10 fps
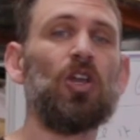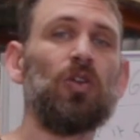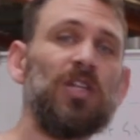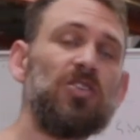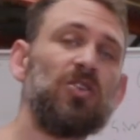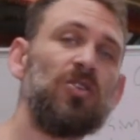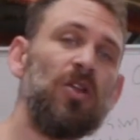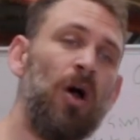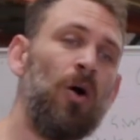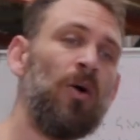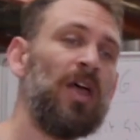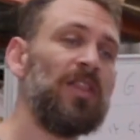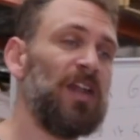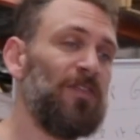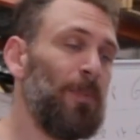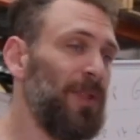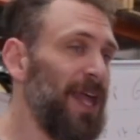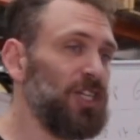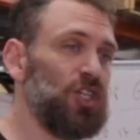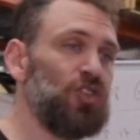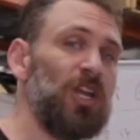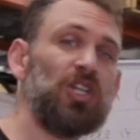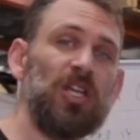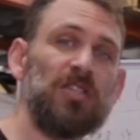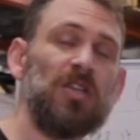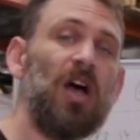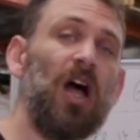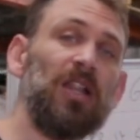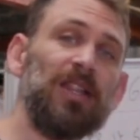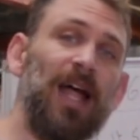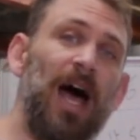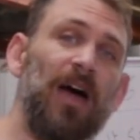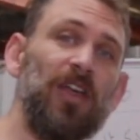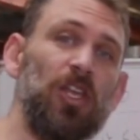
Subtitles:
you need to know that if a plant stretches a lot,